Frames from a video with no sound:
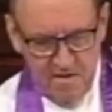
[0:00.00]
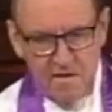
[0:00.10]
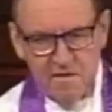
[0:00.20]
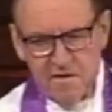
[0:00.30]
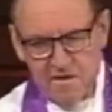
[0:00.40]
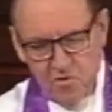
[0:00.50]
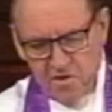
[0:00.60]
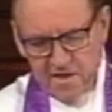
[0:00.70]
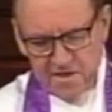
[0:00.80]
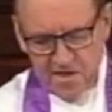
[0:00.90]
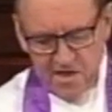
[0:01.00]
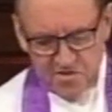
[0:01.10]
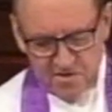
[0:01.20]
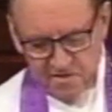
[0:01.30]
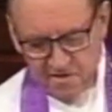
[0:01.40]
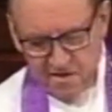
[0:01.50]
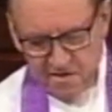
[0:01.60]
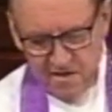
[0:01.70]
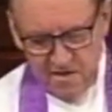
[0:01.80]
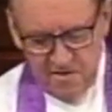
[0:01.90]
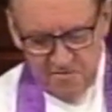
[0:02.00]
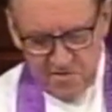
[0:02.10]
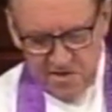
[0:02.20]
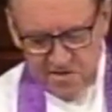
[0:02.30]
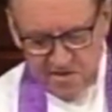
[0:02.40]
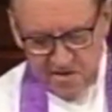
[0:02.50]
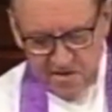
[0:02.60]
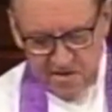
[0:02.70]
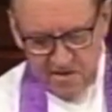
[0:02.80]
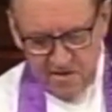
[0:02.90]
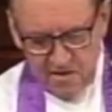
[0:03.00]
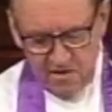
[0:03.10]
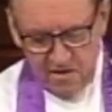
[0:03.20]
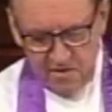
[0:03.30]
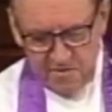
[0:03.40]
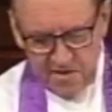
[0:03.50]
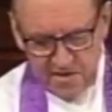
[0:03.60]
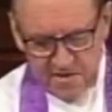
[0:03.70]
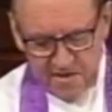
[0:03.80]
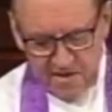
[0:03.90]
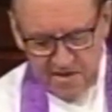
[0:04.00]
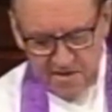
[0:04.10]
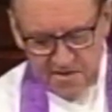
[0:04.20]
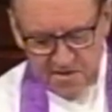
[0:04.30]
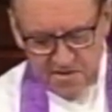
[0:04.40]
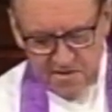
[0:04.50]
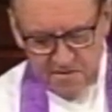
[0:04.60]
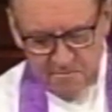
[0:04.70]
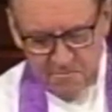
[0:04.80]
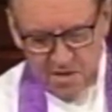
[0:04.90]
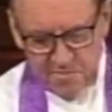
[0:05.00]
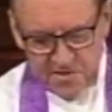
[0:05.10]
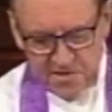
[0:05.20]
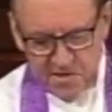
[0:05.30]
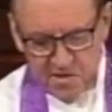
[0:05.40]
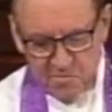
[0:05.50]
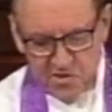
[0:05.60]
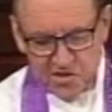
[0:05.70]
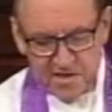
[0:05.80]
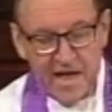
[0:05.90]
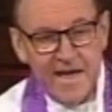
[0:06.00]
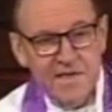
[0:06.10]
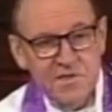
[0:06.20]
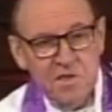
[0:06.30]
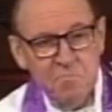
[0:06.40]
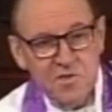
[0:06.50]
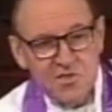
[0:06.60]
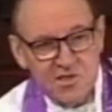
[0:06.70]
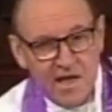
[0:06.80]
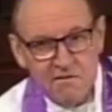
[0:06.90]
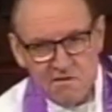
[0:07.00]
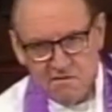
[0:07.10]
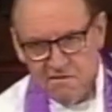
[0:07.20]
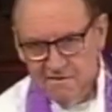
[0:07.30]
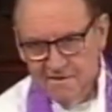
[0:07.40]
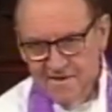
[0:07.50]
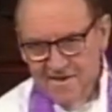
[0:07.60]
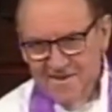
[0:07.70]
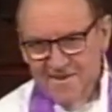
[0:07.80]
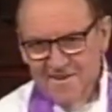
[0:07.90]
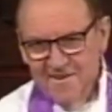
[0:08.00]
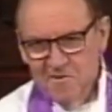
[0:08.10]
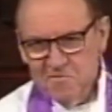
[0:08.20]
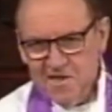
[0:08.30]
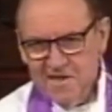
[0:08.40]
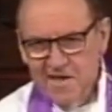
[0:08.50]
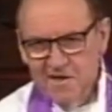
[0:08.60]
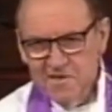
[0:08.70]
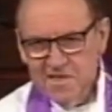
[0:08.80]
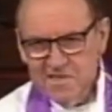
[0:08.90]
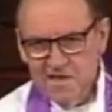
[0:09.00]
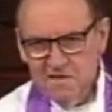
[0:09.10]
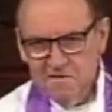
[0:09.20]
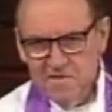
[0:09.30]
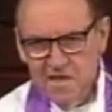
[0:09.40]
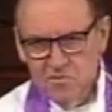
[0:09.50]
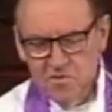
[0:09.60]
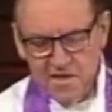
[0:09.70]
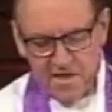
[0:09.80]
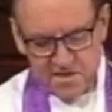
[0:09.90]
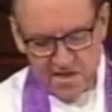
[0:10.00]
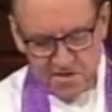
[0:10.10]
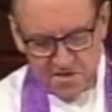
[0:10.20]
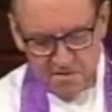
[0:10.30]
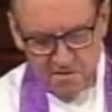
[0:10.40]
And that organization that I recently concluded, Melbourne City Mission, 80% of the caring staff of that organization are